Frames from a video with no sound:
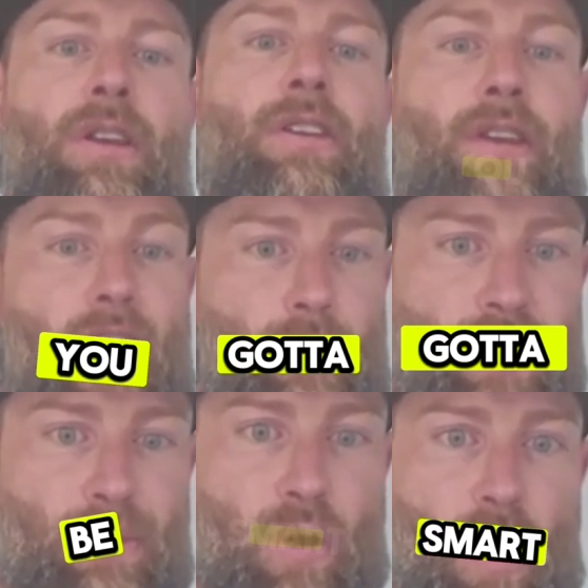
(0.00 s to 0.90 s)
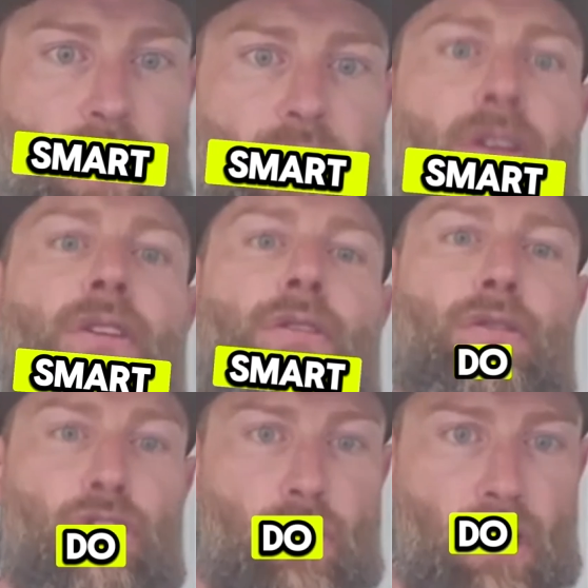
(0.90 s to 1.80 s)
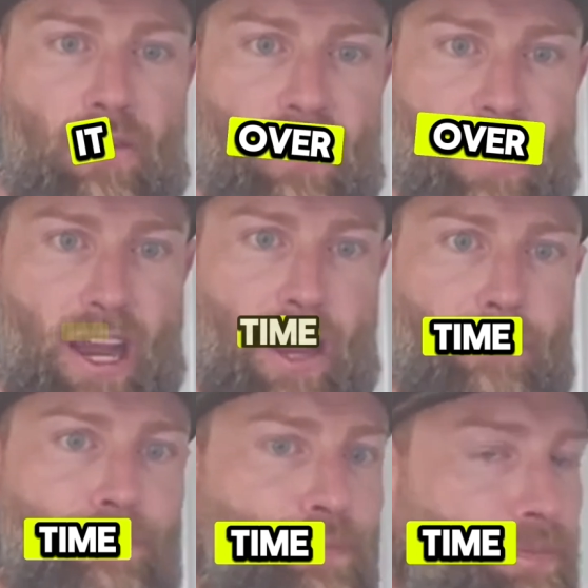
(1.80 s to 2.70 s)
You got to be smart, do it over time,